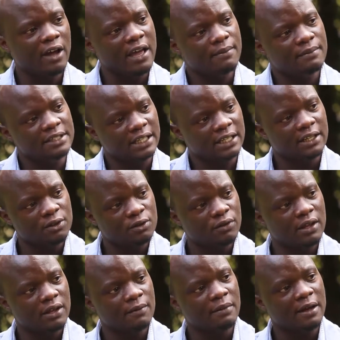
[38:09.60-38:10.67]
I'm taken
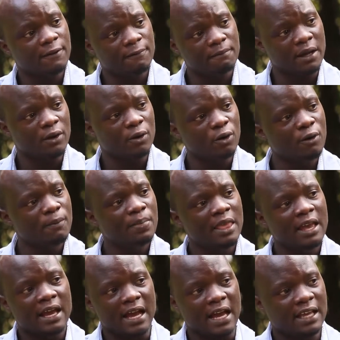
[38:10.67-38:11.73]
to my home,
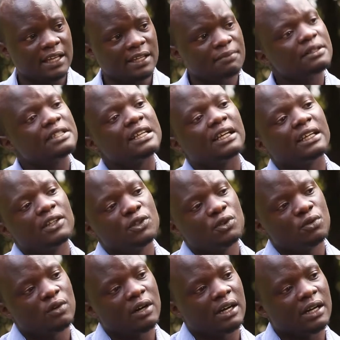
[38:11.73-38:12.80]
I can be taken
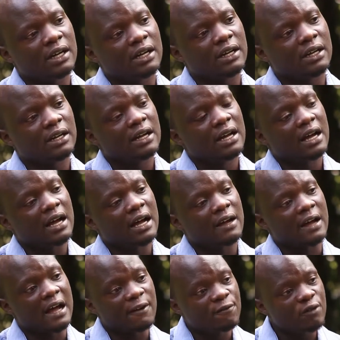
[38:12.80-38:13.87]
to a
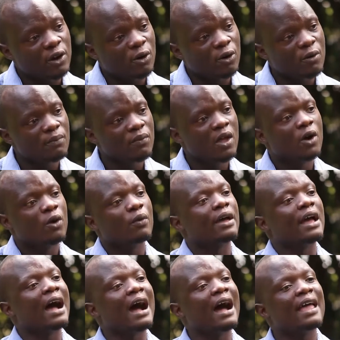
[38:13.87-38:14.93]
halfway home
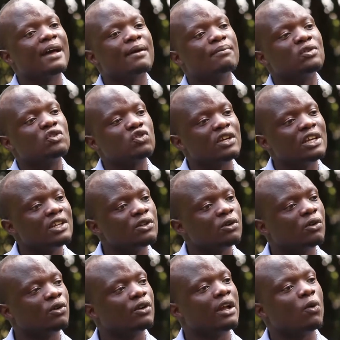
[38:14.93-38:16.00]
where I am trained
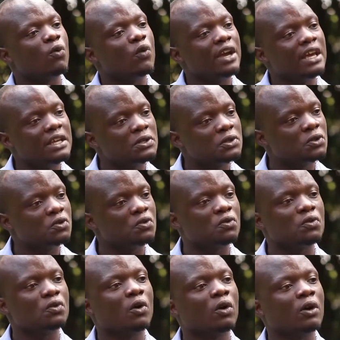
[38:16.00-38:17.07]
on ways
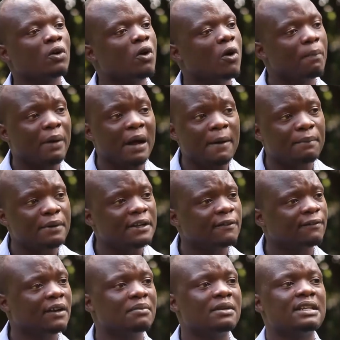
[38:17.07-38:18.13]
to cope up in a
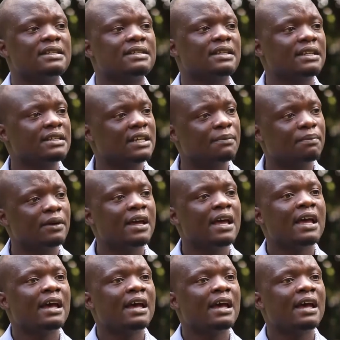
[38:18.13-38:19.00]
family setup